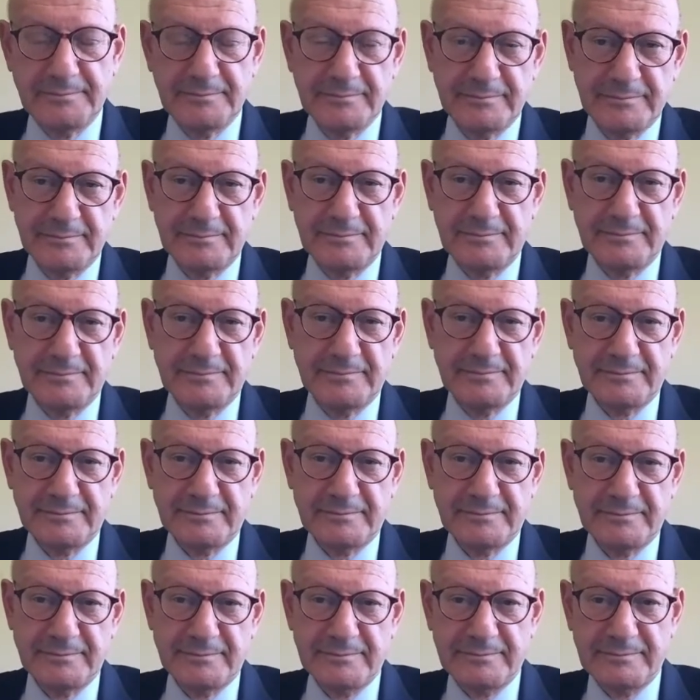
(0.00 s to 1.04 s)

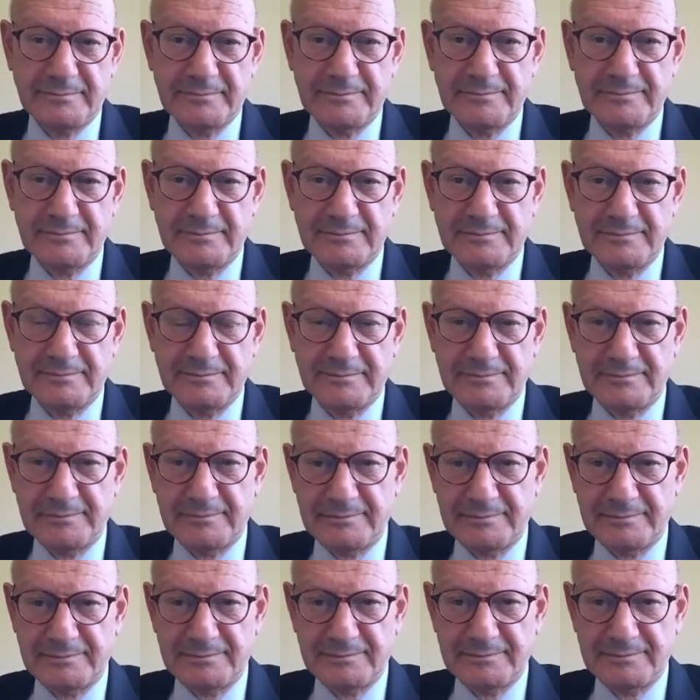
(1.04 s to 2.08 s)

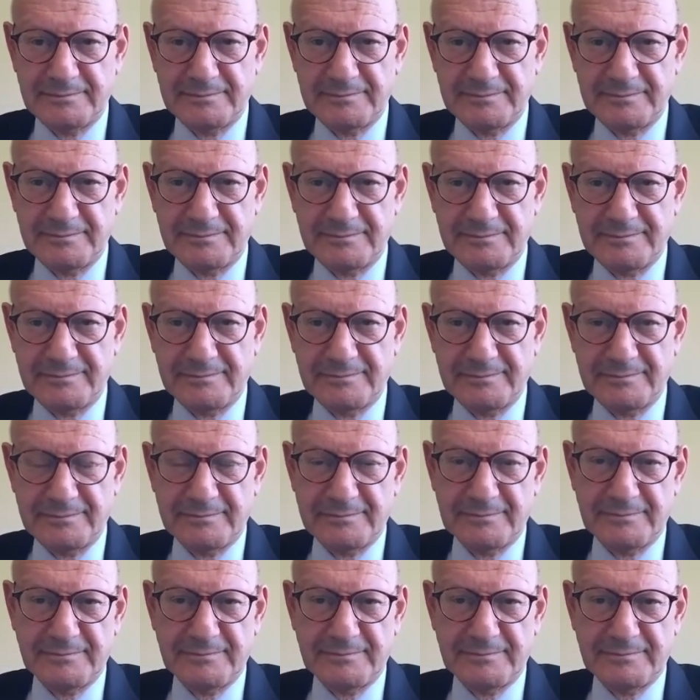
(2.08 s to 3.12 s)

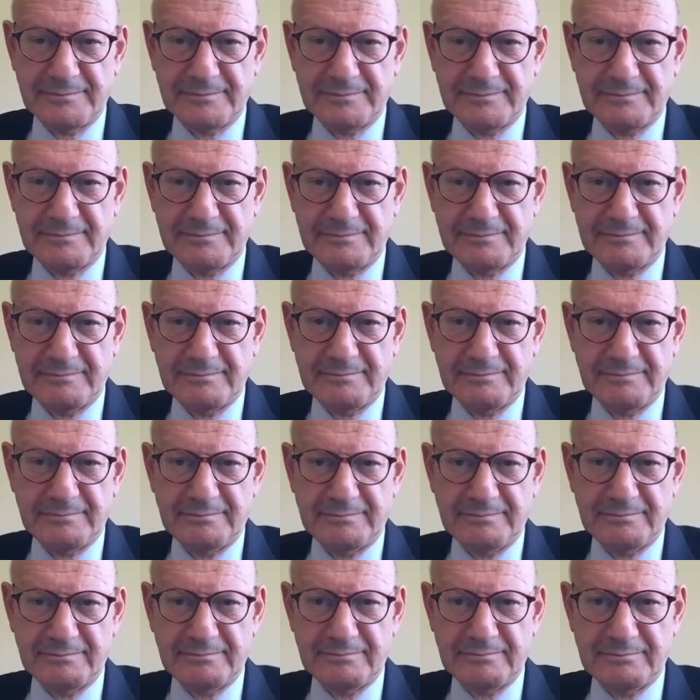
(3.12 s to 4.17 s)

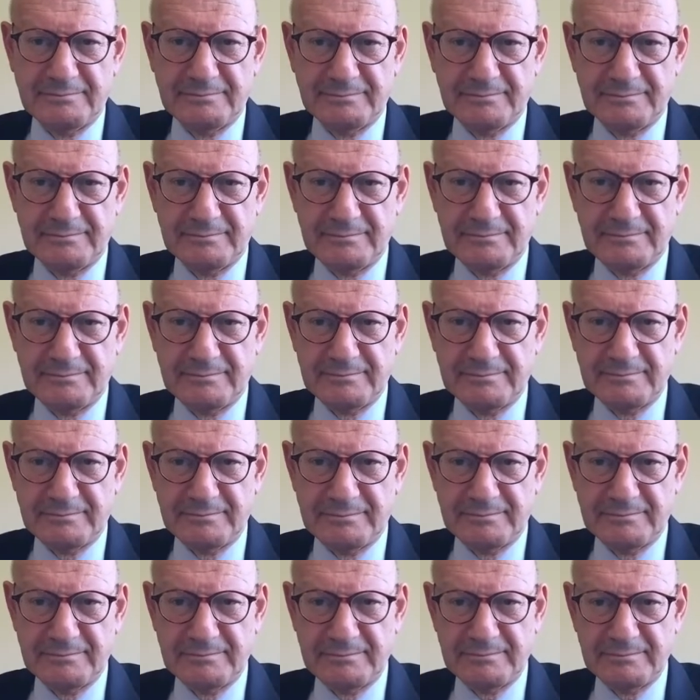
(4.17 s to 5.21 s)

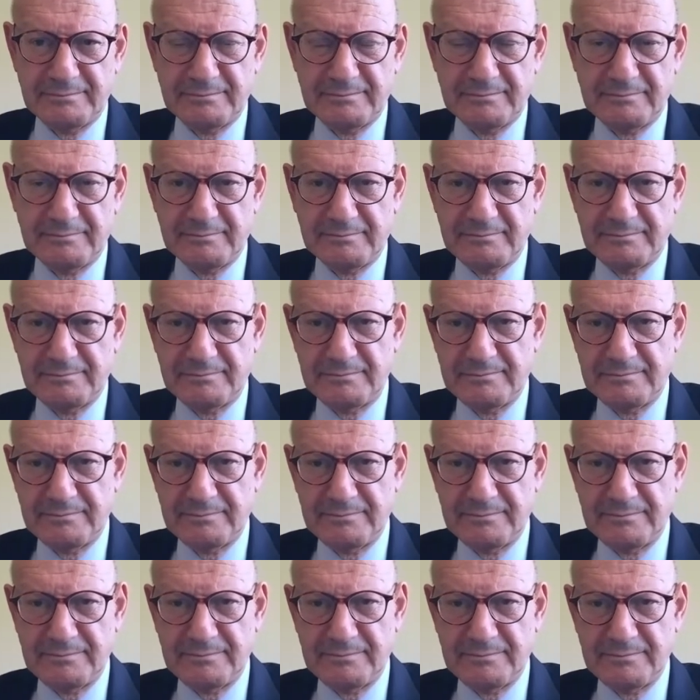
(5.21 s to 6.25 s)

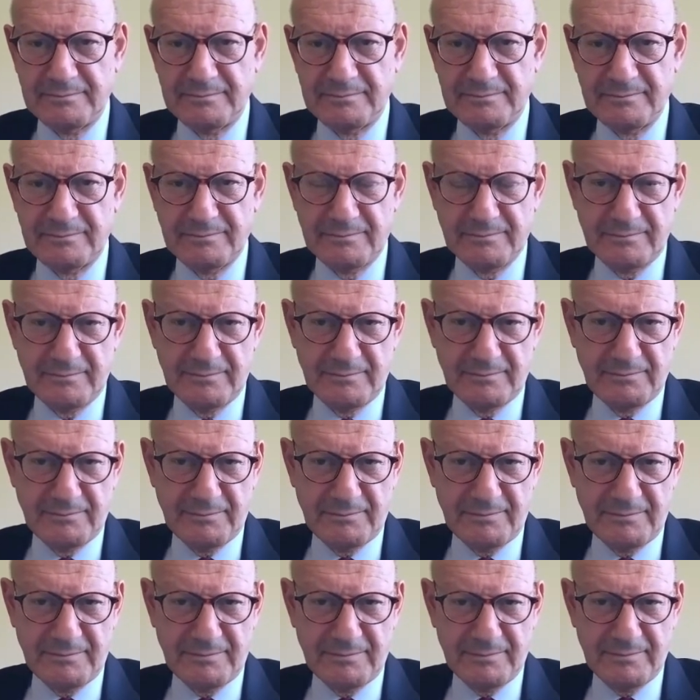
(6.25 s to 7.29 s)

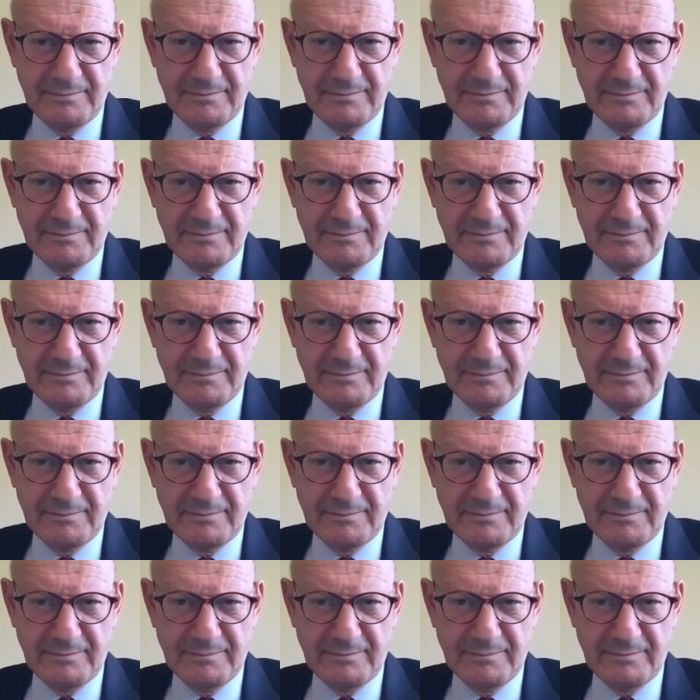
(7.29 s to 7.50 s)
[no speech]